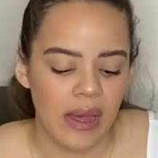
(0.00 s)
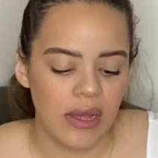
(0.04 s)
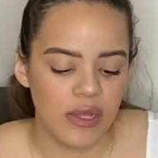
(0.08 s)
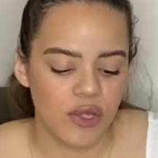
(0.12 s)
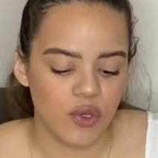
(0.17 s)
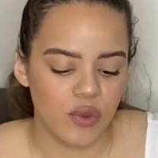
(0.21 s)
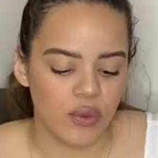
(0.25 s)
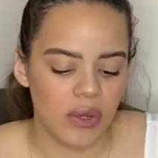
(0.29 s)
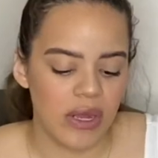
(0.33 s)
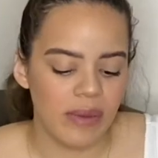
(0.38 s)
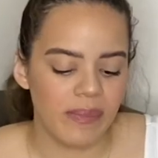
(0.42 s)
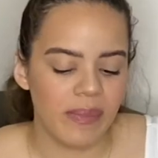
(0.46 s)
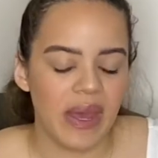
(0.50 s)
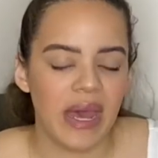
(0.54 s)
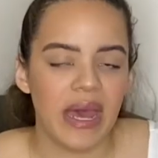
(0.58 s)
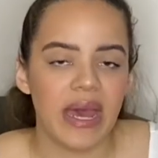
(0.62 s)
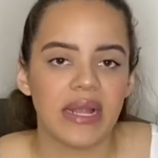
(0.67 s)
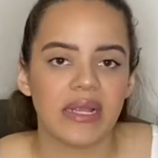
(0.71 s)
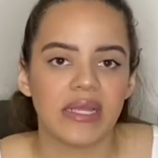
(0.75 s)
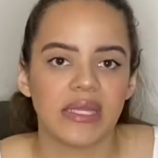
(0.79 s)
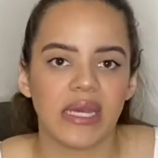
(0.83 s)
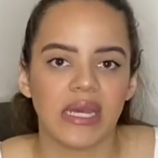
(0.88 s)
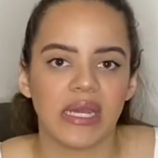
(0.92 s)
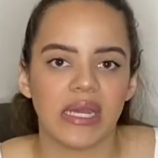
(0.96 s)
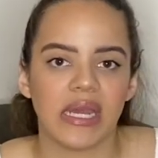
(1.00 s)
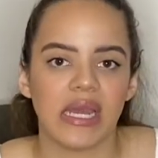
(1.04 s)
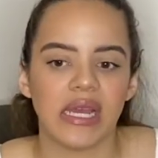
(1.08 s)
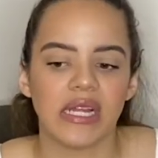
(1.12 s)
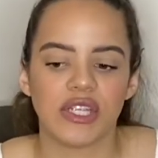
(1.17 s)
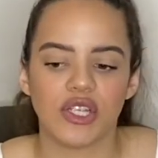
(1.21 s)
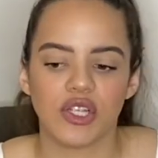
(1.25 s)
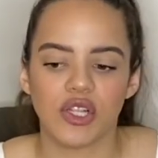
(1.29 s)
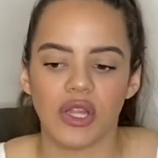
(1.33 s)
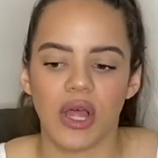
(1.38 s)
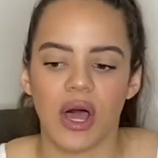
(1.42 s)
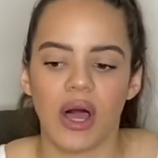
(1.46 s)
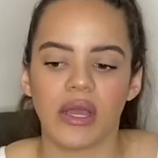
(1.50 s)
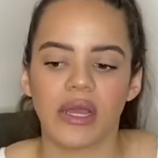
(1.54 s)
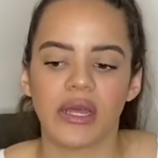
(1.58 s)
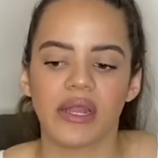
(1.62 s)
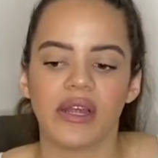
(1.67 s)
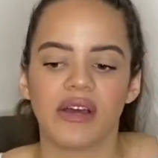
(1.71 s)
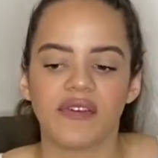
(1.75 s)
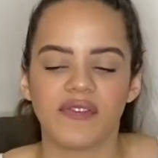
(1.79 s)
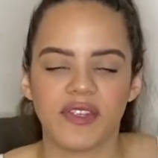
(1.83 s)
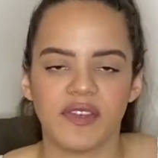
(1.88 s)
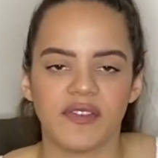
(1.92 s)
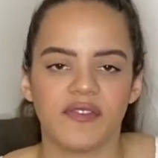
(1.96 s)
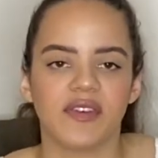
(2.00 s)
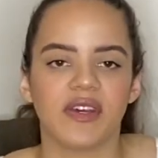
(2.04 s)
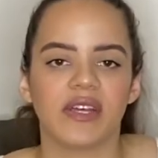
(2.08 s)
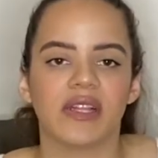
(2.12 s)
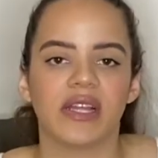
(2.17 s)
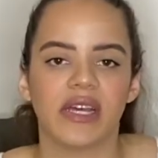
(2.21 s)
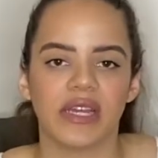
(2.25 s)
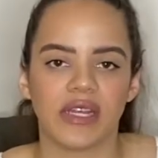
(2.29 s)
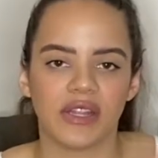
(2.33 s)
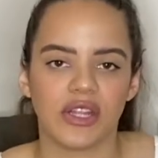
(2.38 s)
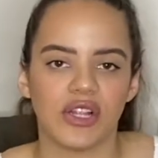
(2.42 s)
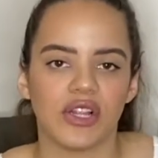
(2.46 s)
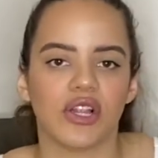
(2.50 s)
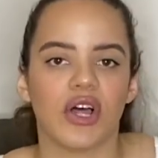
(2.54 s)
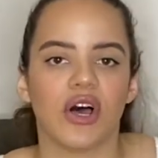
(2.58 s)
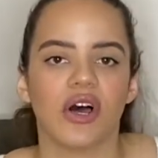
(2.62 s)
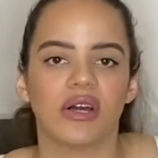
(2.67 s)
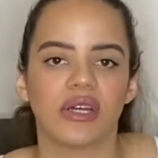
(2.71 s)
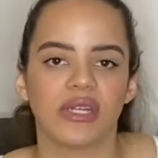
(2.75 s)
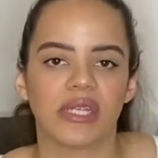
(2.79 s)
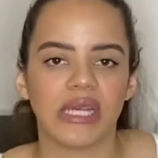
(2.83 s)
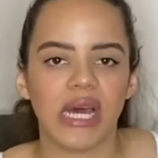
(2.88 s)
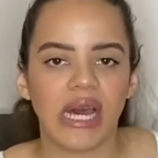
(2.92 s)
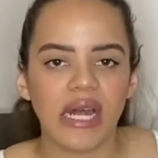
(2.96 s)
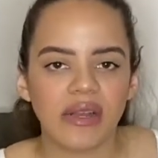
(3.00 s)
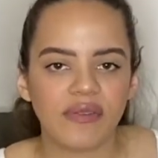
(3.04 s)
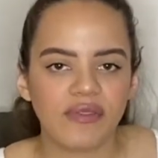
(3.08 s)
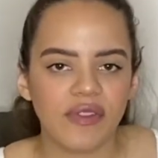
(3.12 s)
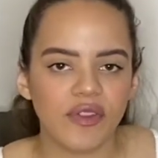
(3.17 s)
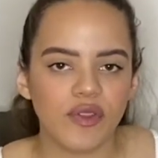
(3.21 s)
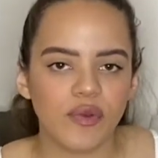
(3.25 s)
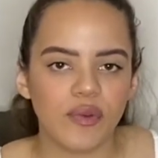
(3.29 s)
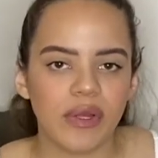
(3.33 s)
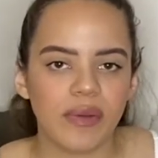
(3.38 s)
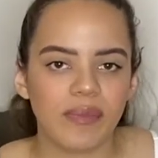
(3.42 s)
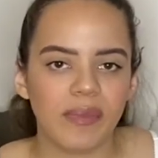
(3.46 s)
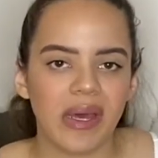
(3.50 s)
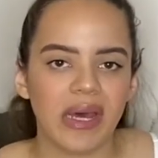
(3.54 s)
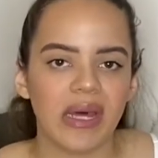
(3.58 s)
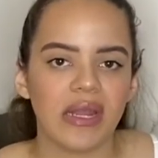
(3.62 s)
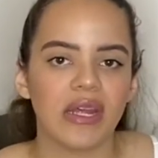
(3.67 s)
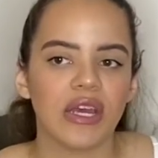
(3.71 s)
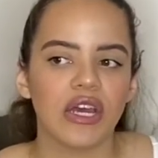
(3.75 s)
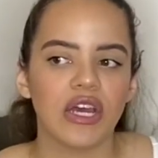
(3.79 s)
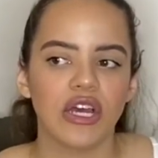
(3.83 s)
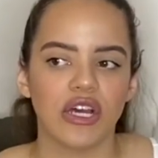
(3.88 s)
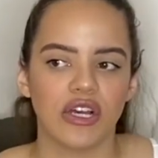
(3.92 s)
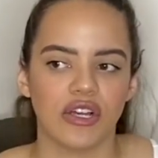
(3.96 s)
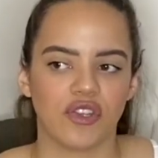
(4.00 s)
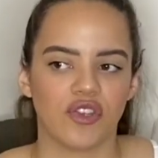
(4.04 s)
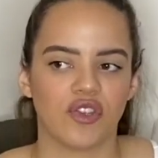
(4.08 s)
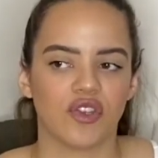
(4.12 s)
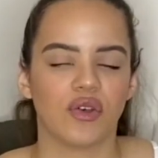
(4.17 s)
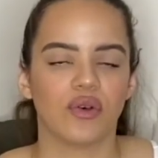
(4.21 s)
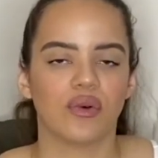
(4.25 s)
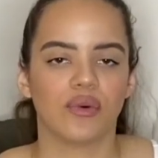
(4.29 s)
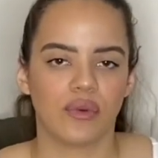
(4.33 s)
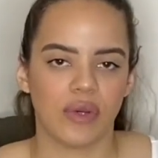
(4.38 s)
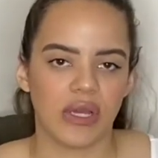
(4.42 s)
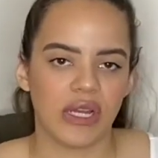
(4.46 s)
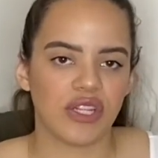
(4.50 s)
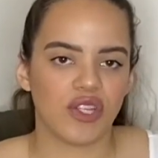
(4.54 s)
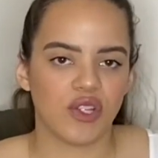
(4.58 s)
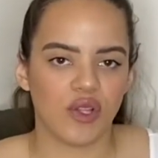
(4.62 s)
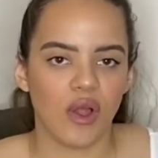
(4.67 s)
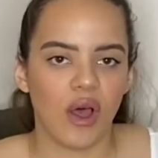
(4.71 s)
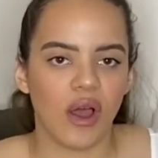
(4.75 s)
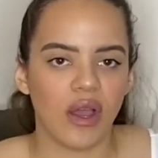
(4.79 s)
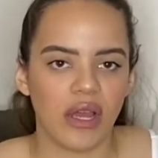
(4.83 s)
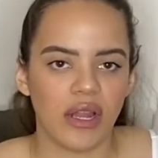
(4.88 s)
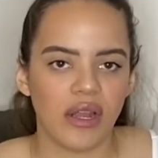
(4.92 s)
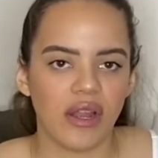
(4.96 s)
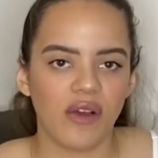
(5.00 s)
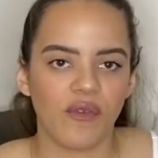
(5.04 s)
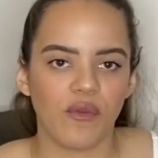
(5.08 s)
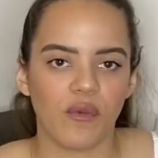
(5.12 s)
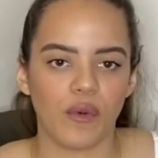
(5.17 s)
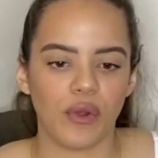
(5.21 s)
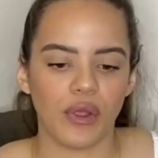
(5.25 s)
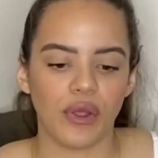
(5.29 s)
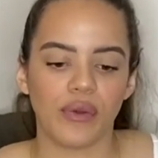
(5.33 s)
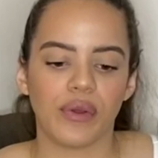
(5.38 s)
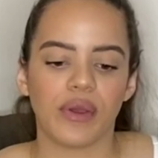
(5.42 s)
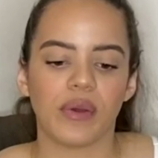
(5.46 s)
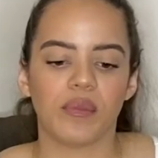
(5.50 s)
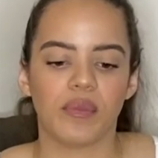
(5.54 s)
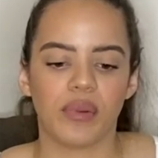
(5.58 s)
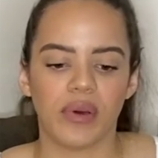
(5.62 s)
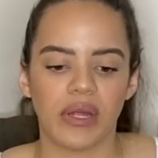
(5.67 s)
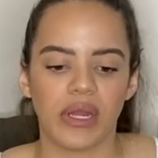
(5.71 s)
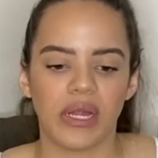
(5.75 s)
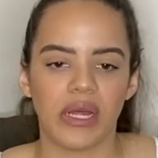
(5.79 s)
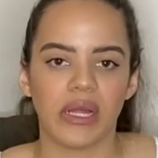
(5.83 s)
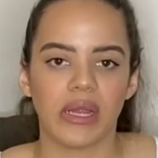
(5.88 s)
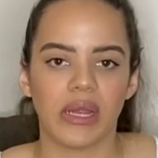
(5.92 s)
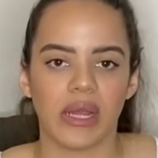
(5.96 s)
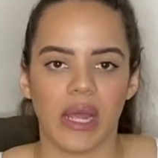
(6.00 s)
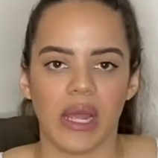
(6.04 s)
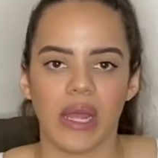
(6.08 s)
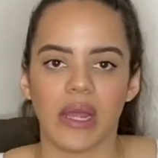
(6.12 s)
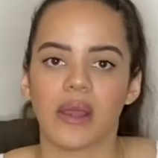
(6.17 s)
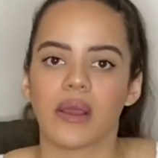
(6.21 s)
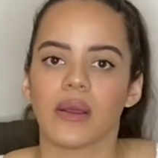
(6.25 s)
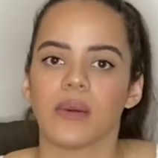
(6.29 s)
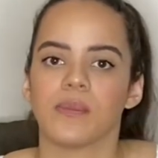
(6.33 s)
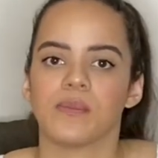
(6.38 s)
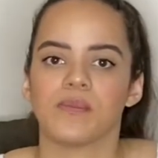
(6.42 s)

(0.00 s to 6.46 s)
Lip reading: Twin beds, like, it's long enough to fit like the long side of the twin bed, so it's long enough where you can put it like